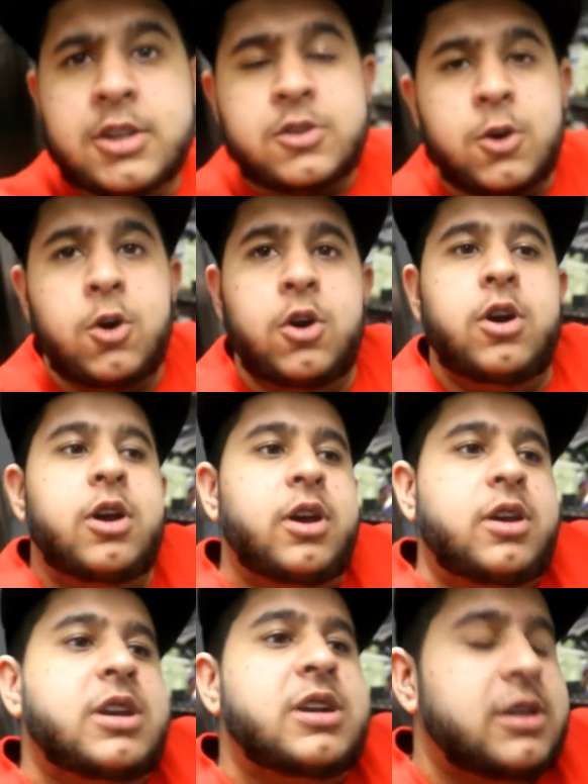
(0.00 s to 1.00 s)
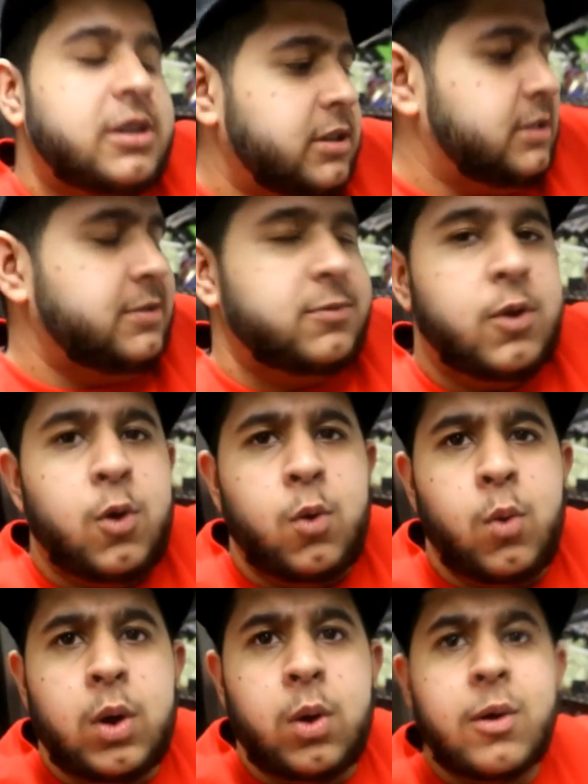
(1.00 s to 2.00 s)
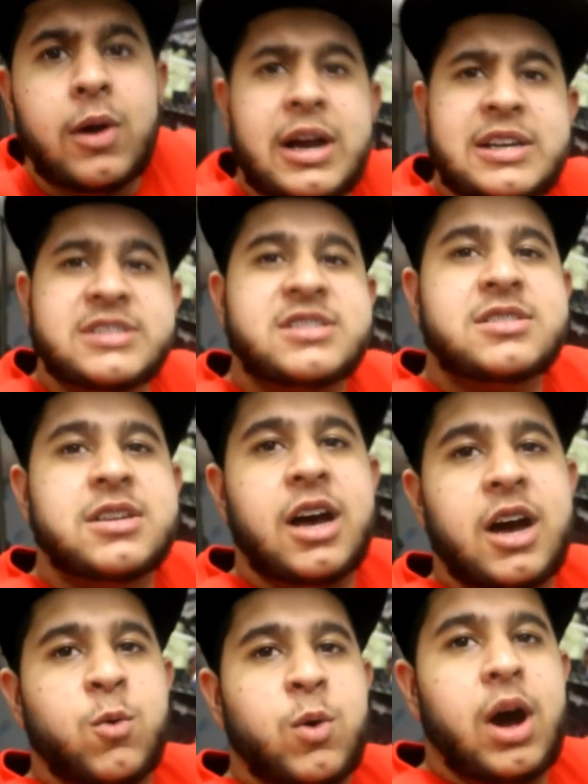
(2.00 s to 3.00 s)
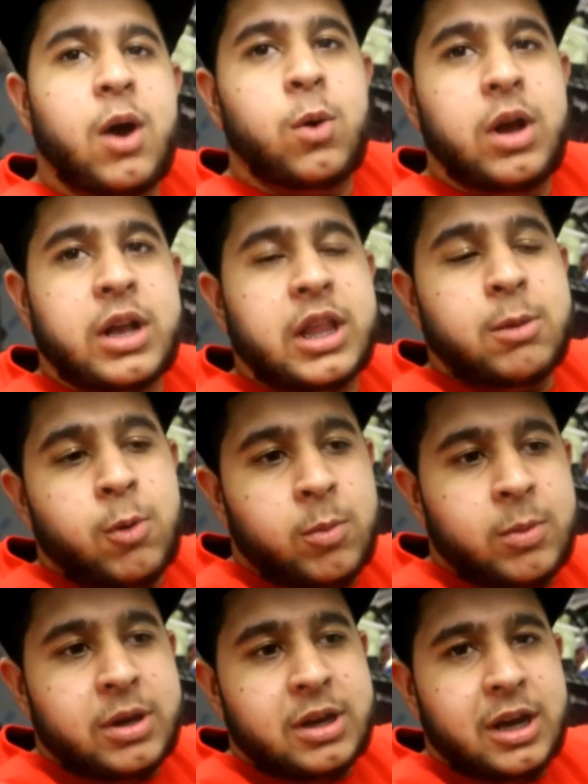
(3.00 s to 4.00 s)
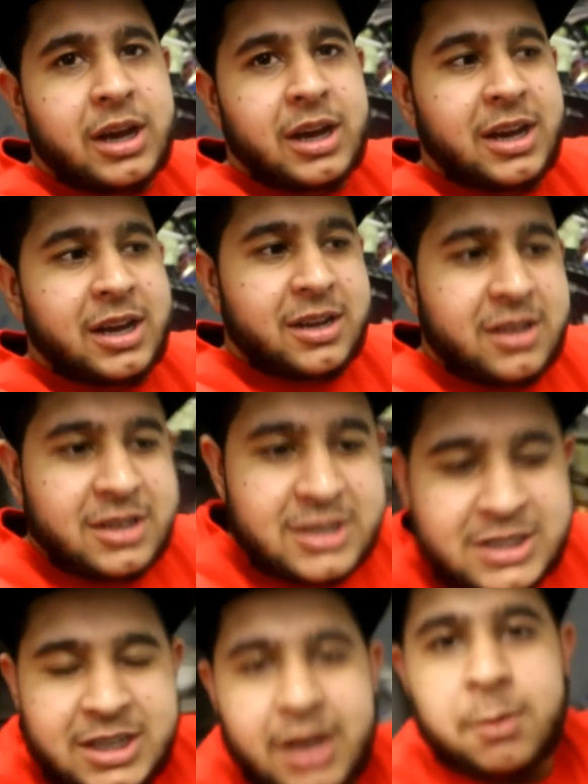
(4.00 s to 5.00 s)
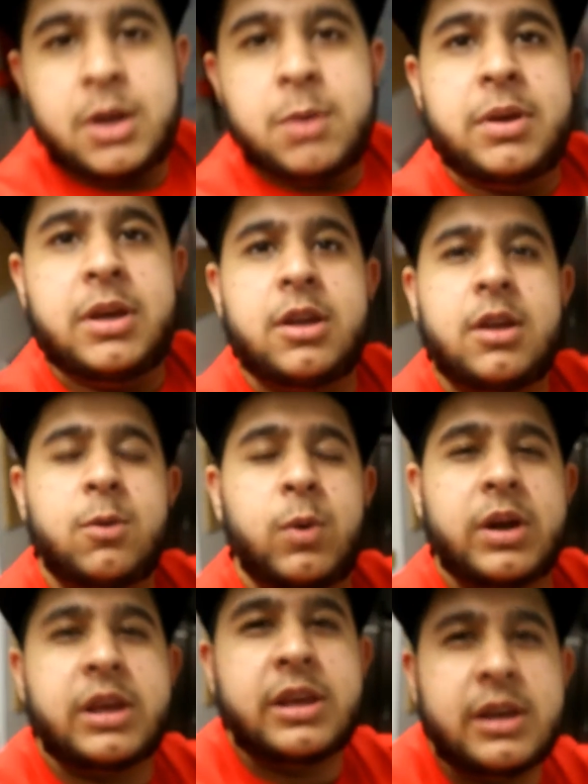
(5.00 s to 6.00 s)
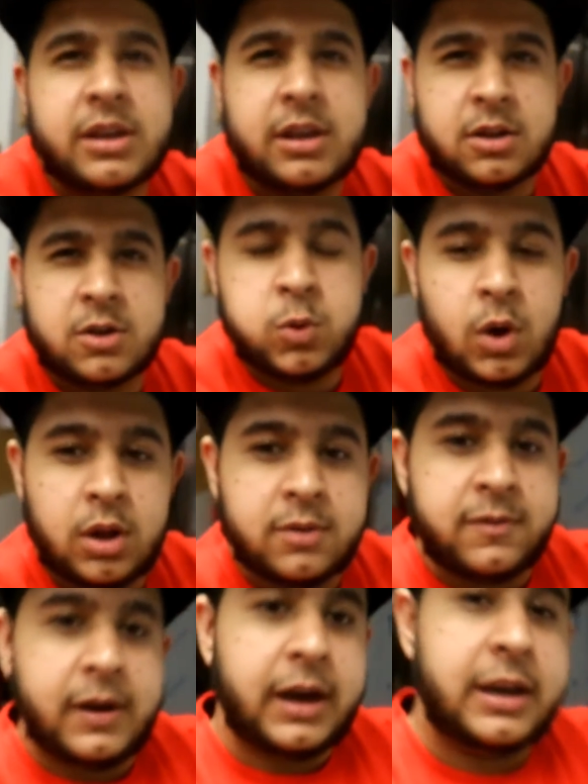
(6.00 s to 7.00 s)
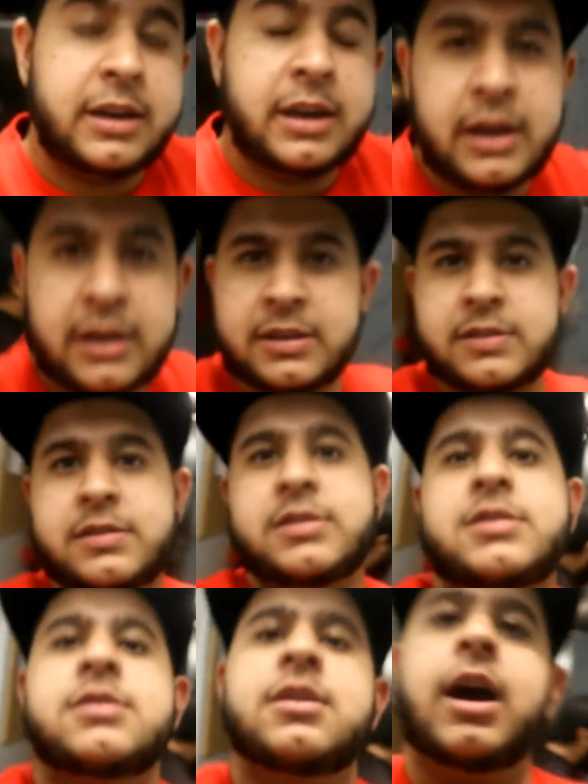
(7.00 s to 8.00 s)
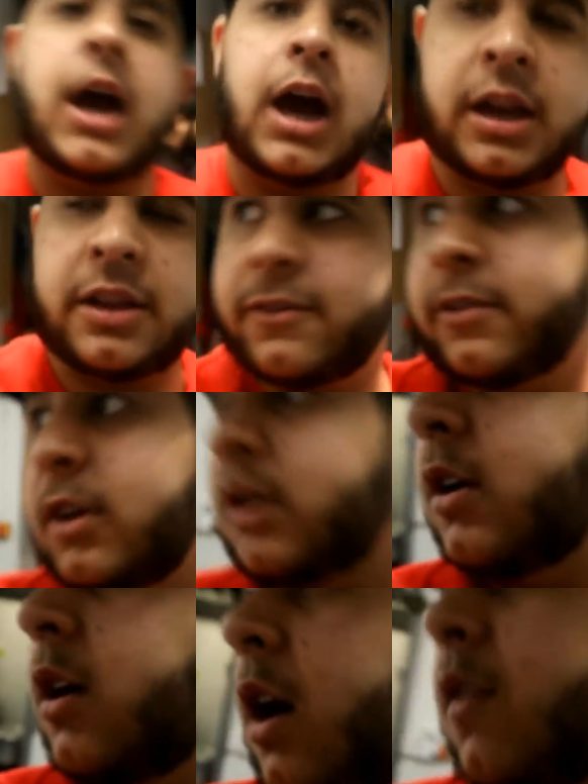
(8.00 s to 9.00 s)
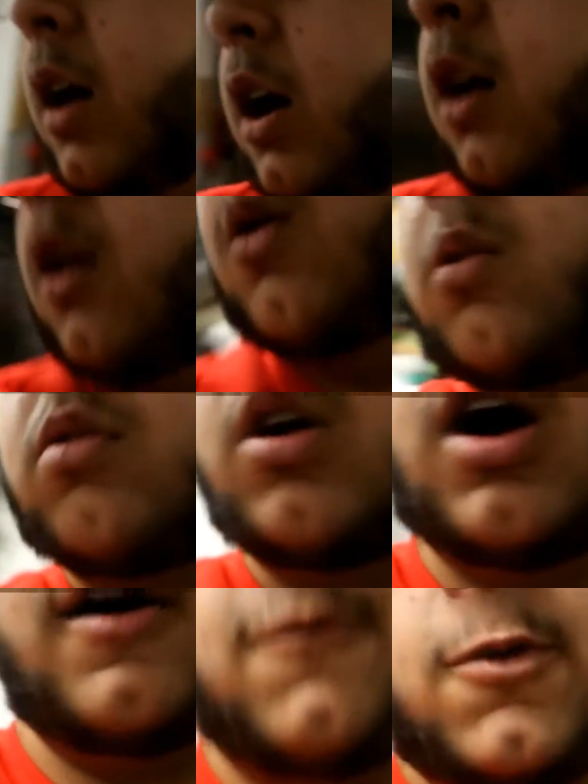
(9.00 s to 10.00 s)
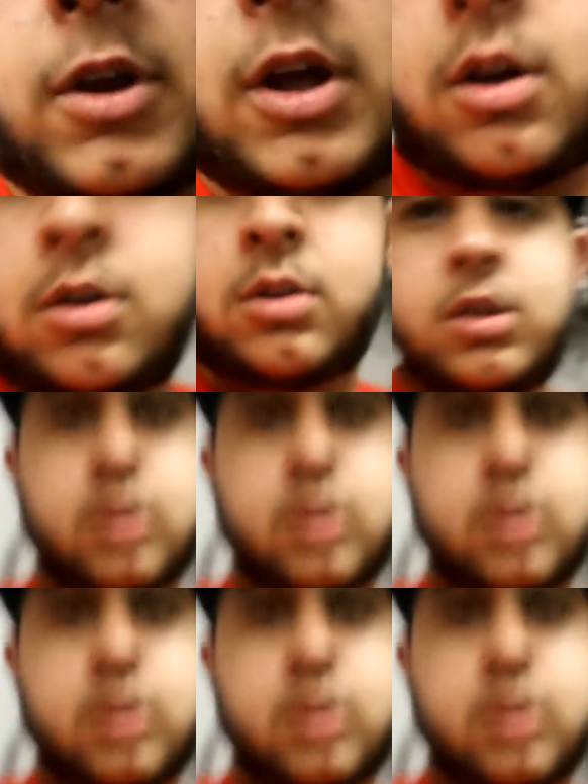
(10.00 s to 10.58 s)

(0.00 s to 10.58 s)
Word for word: So yeah, well guys, we're at work at the moment and I'm gonna be working here till 12 at night and it's around half four now.